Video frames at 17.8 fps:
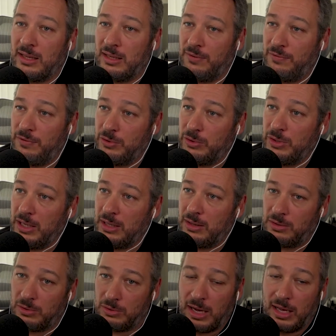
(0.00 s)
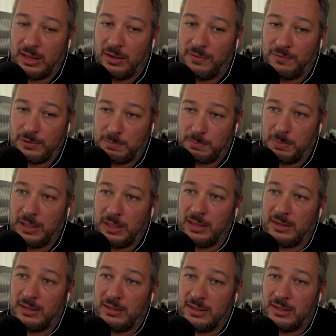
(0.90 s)
If you need to kind of
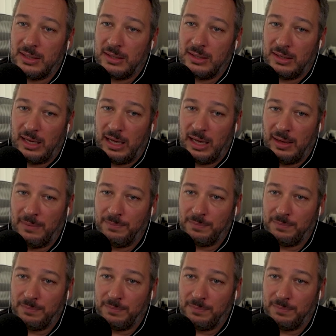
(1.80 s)
split a